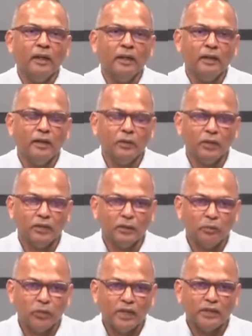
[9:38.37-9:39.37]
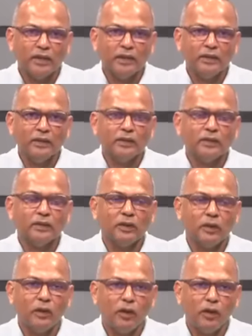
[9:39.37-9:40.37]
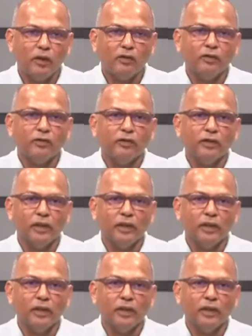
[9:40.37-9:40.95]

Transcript: there was the presence of